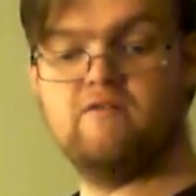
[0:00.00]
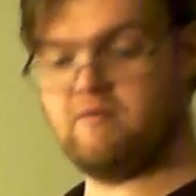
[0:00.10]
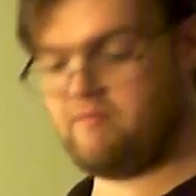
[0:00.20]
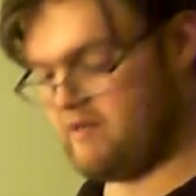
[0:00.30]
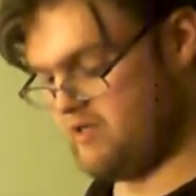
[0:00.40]
over the
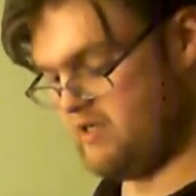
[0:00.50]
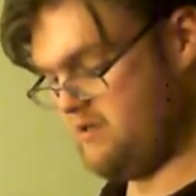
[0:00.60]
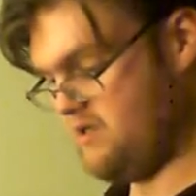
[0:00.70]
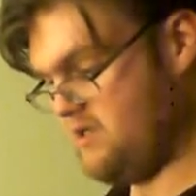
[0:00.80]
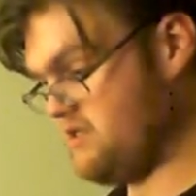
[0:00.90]
paper
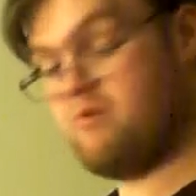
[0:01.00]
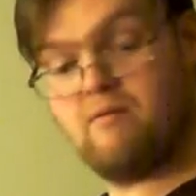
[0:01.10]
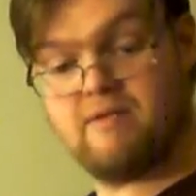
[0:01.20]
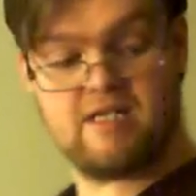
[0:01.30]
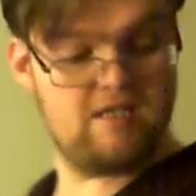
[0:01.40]
here. I should
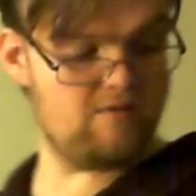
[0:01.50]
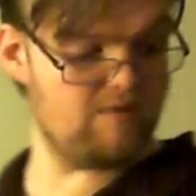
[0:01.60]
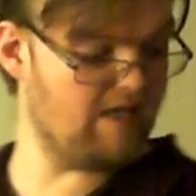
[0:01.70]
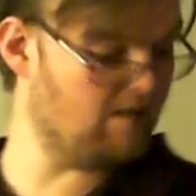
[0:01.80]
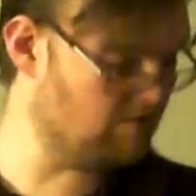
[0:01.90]
probably do another
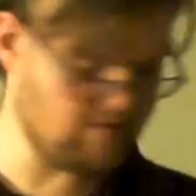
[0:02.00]
one out.